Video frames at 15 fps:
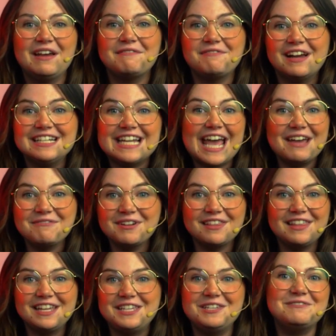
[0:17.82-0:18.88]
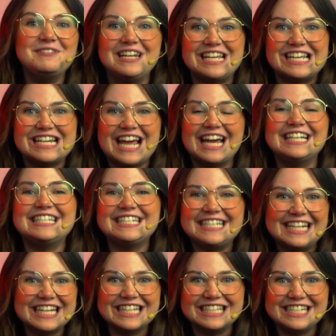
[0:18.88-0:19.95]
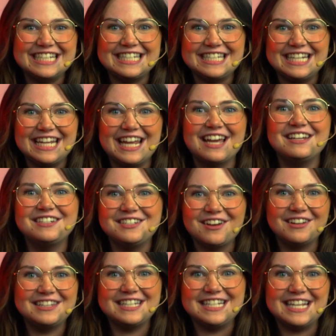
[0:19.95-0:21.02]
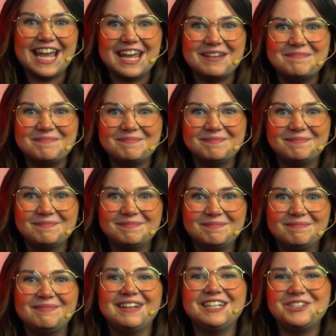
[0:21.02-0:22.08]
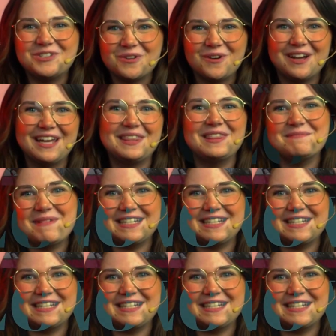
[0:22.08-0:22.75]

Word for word: Find everything you need at clcc.ca. Enjoy the